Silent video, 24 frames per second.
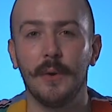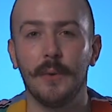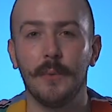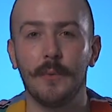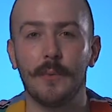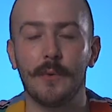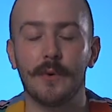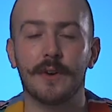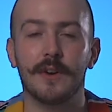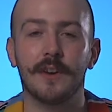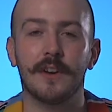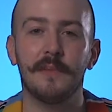
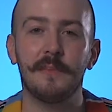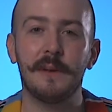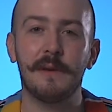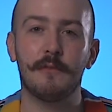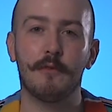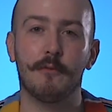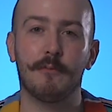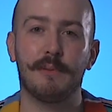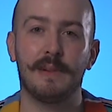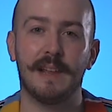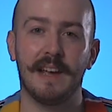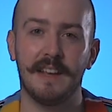we're going to be
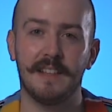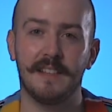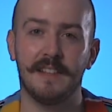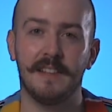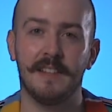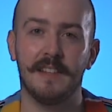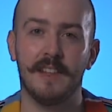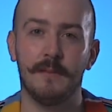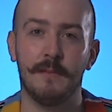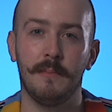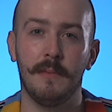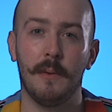replacing
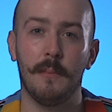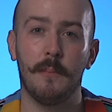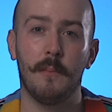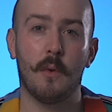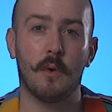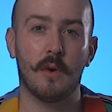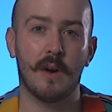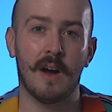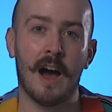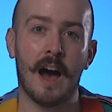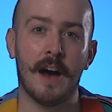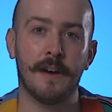them
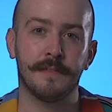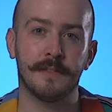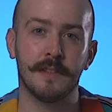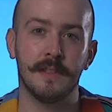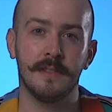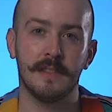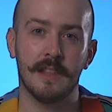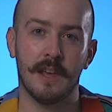more often